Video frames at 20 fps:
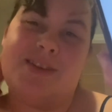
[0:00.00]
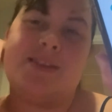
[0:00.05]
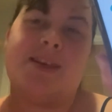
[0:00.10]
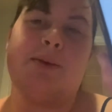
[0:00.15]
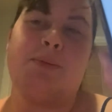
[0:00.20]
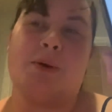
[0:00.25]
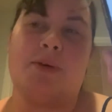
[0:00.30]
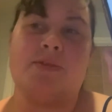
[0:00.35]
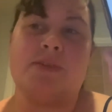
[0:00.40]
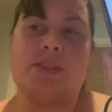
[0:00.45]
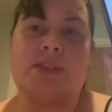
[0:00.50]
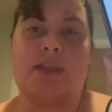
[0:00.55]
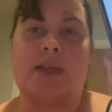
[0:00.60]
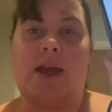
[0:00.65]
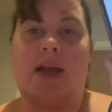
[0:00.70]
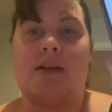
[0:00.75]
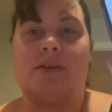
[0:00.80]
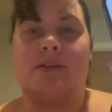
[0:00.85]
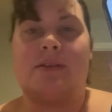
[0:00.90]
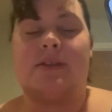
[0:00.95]
I'm obviously
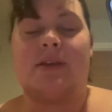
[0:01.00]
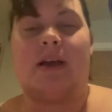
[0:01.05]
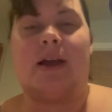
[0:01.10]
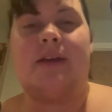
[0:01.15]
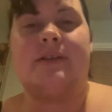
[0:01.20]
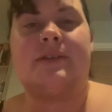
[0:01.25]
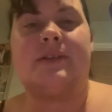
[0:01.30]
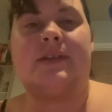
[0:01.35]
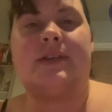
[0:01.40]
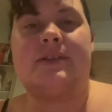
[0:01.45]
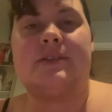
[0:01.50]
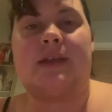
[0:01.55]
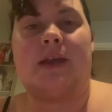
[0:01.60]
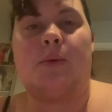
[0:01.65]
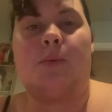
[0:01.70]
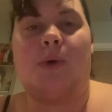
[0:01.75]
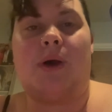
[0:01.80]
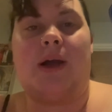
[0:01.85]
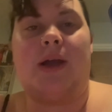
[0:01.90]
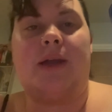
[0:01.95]
exercising and it's like,
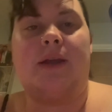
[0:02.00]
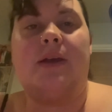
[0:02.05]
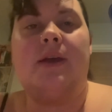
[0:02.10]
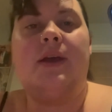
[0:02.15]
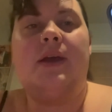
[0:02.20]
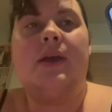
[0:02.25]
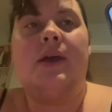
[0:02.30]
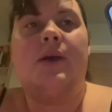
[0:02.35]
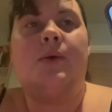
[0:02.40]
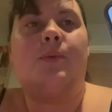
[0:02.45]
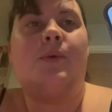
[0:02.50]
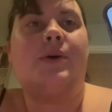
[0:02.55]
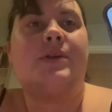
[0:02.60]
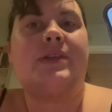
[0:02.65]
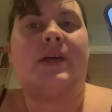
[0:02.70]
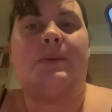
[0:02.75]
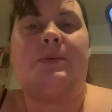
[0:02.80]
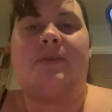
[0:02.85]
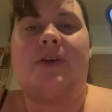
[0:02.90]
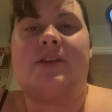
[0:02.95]
why, what
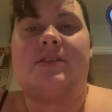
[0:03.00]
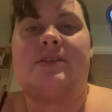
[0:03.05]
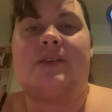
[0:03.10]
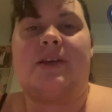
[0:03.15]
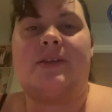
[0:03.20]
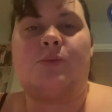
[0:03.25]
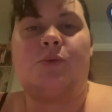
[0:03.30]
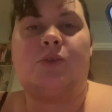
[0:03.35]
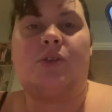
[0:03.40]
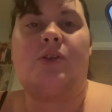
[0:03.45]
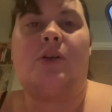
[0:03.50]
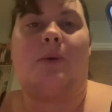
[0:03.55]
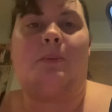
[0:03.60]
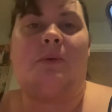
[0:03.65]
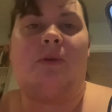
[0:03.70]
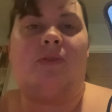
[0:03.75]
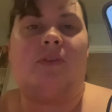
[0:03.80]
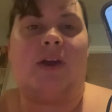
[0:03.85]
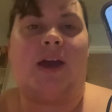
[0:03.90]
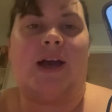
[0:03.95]
type of exercise would you not
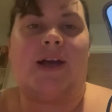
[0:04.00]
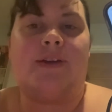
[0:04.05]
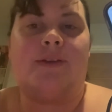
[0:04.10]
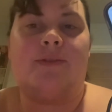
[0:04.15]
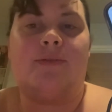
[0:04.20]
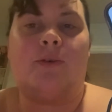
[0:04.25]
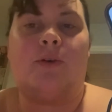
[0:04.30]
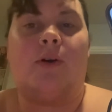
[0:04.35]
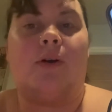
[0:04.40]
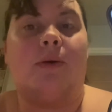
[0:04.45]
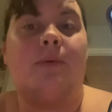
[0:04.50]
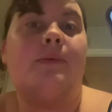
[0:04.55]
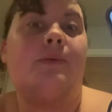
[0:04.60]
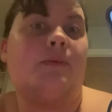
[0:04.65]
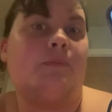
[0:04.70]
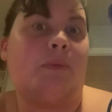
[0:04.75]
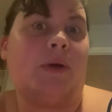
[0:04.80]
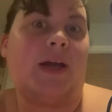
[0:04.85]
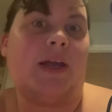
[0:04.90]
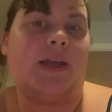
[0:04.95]
move your hand for
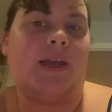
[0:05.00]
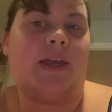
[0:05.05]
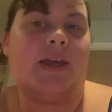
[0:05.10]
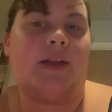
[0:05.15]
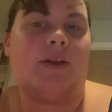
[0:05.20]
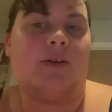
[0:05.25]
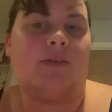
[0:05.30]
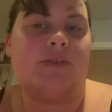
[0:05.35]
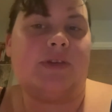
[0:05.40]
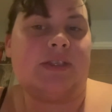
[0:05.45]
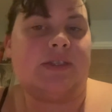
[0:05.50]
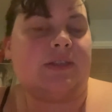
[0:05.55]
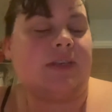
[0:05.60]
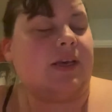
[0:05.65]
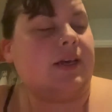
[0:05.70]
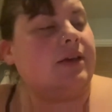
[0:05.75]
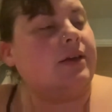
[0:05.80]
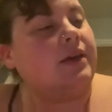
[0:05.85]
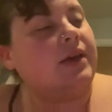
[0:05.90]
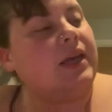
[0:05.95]
but biking,
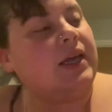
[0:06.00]
obviously.